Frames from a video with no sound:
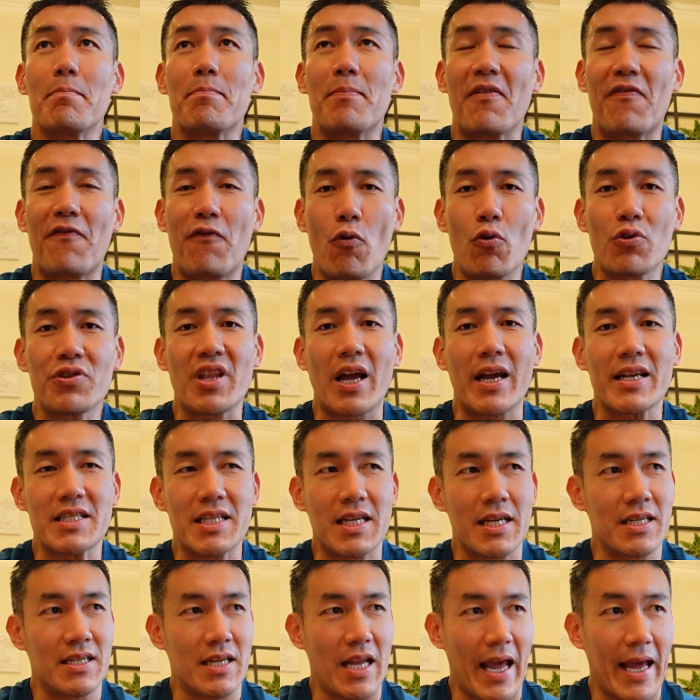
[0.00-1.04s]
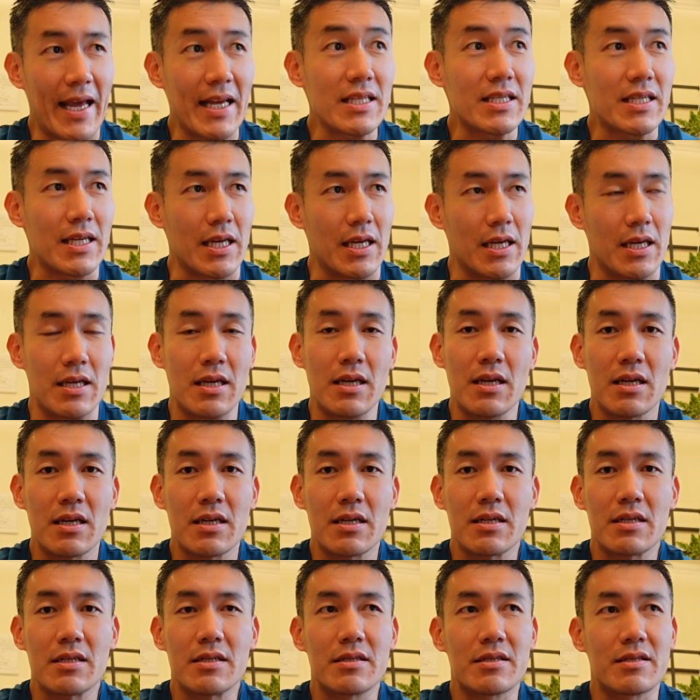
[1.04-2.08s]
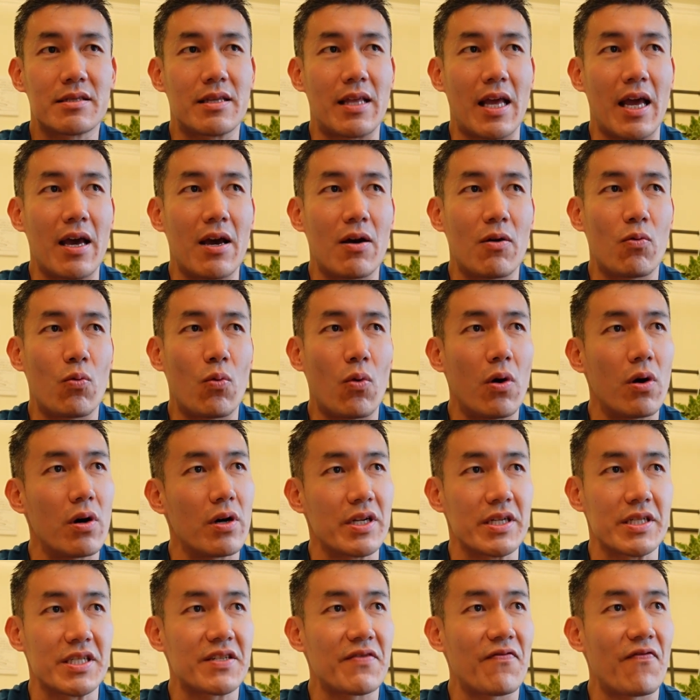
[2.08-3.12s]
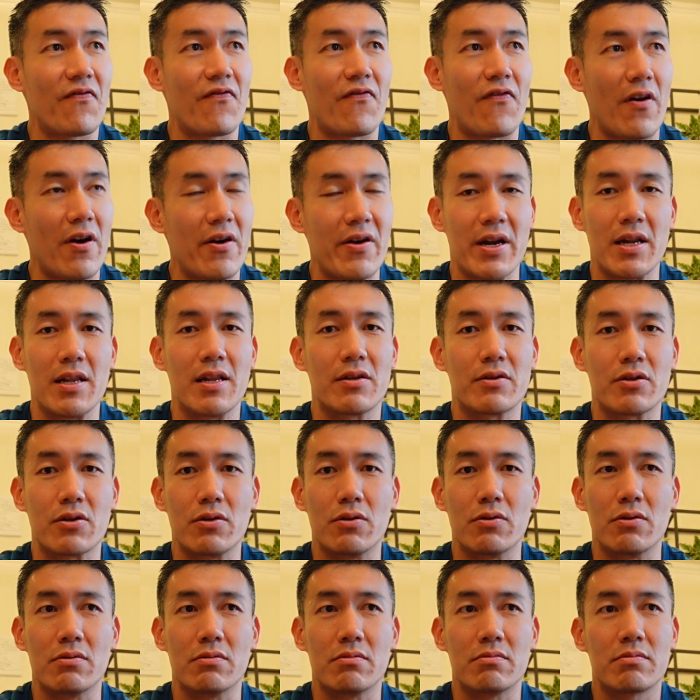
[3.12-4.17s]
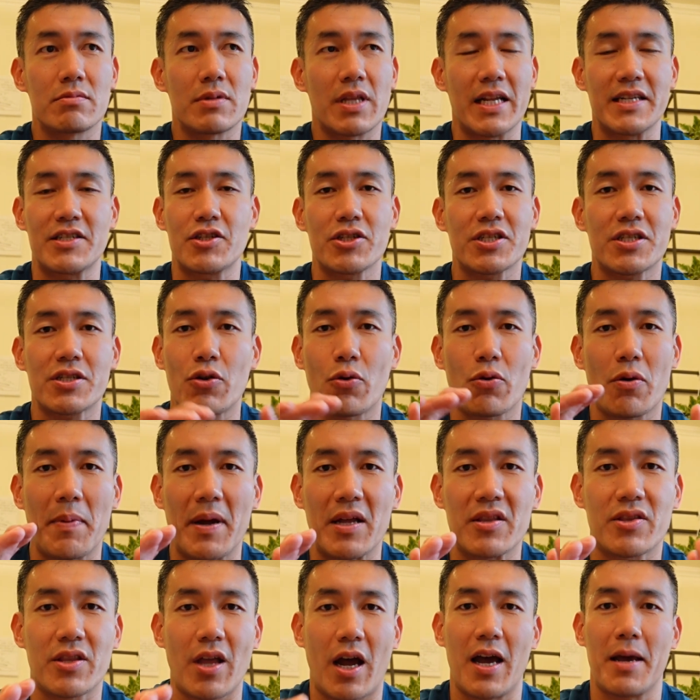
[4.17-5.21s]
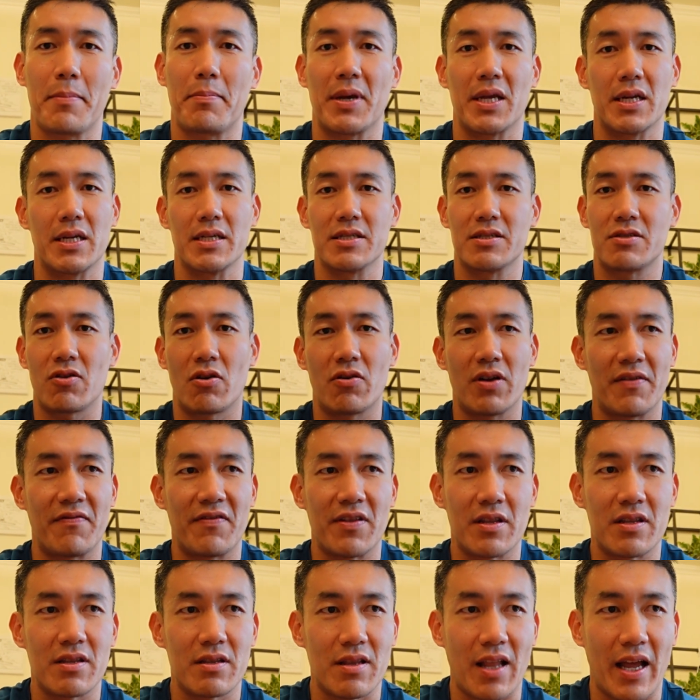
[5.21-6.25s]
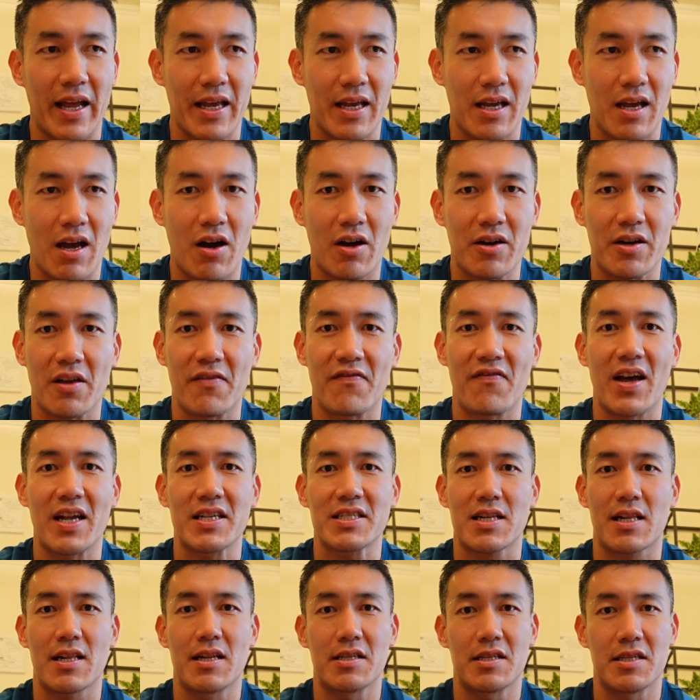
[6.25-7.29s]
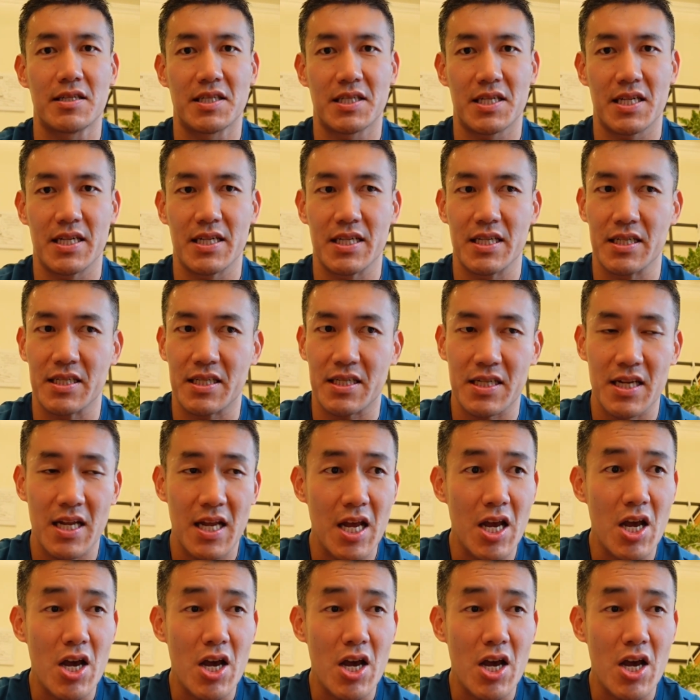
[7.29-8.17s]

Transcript: Before 1980, there was very little, let's just talk about diabetes, not even like cardiovascular disease,